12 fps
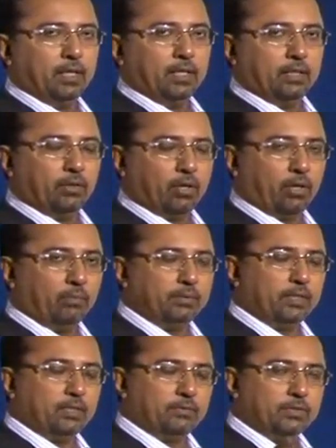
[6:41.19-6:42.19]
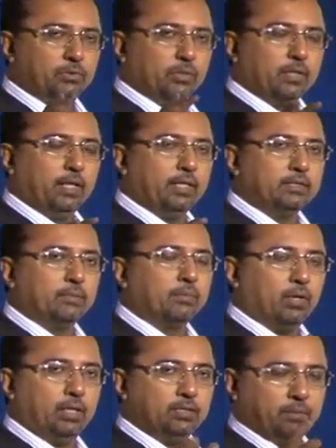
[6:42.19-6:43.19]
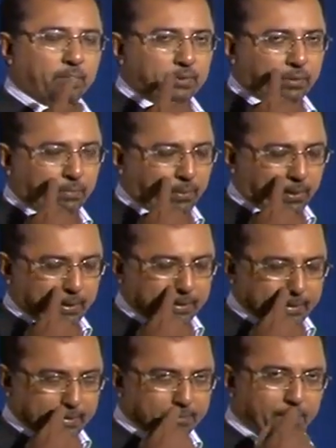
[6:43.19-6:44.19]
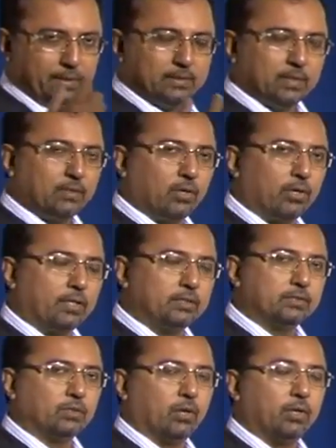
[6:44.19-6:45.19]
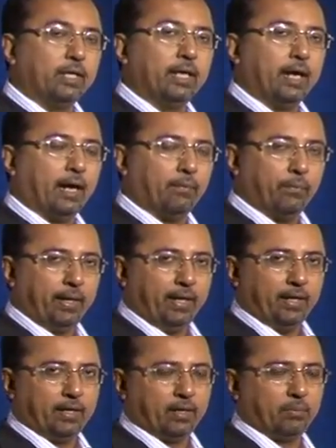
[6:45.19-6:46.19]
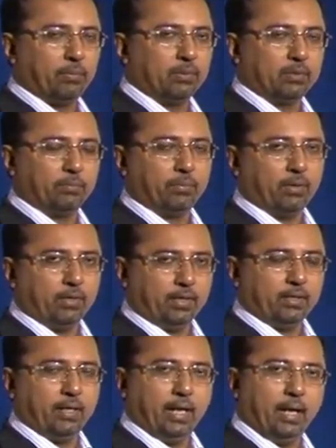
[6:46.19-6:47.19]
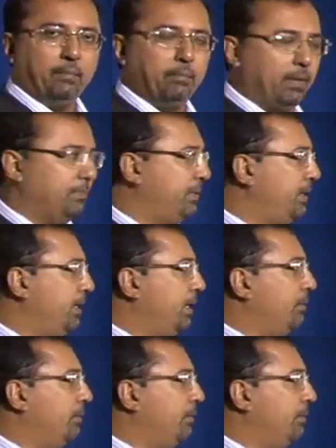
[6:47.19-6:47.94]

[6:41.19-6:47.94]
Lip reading: your objective is to create some knowledge about the product, it means that the audience is already aware about the product name maybe,